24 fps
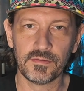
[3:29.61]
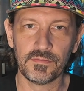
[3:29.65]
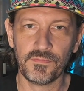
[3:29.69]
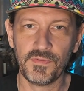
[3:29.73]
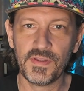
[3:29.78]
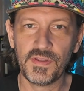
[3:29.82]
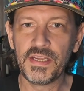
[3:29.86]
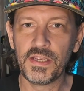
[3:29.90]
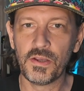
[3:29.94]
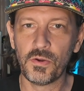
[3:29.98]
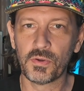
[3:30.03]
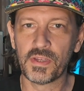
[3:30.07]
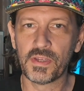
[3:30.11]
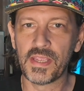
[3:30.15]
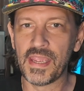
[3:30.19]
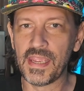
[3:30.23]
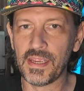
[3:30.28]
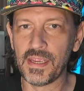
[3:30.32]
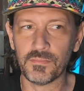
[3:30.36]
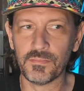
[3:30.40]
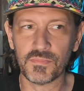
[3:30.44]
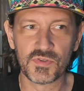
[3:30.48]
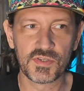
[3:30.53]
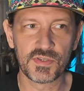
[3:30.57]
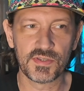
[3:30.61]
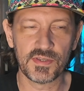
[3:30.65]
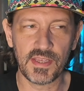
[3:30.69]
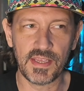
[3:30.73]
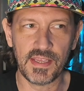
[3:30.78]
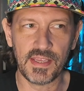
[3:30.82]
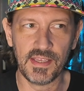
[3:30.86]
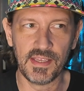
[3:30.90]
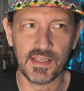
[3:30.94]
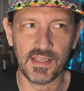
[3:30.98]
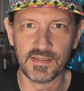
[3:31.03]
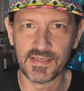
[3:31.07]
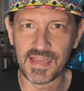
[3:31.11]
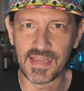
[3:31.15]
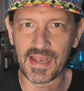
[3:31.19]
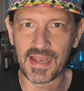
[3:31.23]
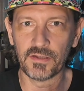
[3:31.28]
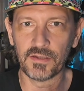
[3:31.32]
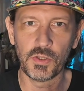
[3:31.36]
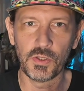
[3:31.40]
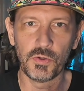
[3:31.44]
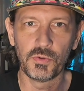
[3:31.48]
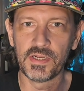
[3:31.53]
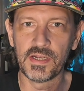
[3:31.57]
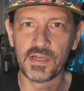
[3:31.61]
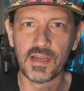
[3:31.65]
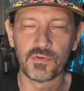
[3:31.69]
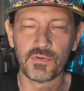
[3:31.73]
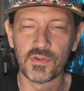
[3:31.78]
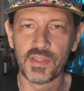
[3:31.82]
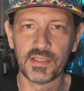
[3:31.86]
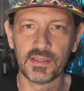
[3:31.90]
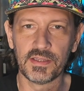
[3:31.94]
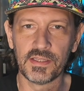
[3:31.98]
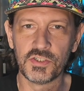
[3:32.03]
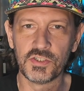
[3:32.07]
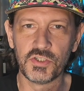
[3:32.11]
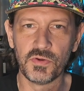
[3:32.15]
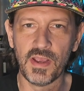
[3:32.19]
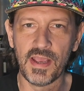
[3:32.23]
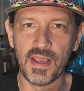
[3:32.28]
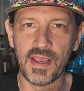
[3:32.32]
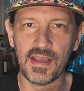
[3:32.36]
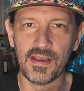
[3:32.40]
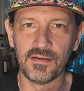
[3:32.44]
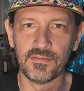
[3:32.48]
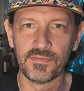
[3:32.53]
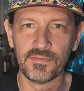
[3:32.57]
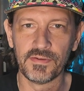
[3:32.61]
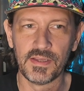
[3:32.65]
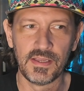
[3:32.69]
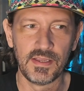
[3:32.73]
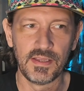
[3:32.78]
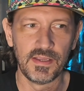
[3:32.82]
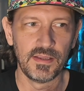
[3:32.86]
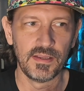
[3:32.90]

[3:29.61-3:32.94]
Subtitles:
video games and downloading everything that you have.